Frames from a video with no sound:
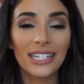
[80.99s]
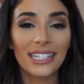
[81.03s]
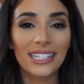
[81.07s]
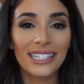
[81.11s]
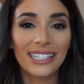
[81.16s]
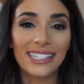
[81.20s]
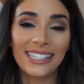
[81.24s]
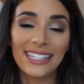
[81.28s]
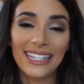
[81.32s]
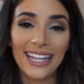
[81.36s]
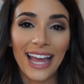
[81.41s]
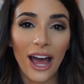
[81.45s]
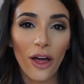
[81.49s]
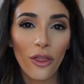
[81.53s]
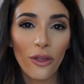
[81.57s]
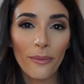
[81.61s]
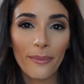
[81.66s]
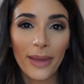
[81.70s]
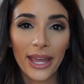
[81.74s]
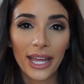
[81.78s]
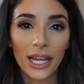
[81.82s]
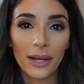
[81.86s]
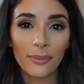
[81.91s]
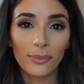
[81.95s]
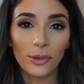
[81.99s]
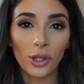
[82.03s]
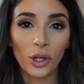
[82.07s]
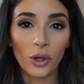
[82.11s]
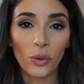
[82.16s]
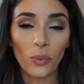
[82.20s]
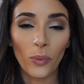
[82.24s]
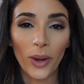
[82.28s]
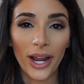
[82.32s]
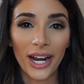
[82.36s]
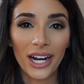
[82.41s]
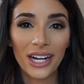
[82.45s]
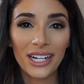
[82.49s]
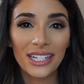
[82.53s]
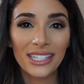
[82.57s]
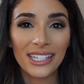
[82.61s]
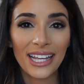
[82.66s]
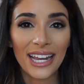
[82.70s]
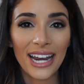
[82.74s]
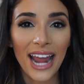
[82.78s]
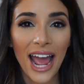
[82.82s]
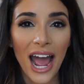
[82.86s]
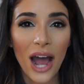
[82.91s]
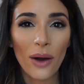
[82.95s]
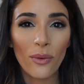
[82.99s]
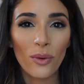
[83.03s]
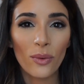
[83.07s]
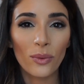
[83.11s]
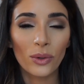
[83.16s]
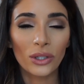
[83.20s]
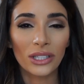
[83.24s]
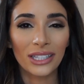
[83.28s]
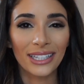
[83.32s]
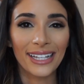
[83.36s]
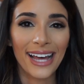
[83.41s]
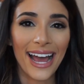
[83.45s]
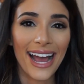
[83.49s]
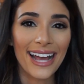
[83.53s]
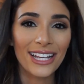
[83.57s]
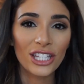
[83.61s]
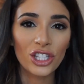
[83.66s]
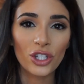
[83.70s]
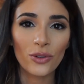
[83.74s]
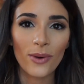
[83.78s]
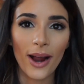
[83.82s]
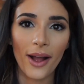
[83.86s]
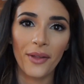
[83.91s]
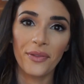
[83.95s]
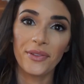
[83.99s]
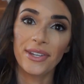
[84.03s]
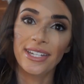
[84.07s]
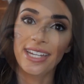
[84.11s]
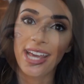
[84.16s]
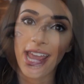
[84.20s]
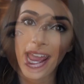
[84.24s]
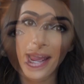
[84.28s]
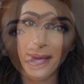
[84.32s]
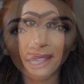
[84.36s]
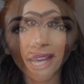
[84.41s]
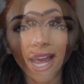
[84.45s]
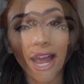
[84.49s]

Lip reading: to see how the makeup look wears and how it will last throughout the day.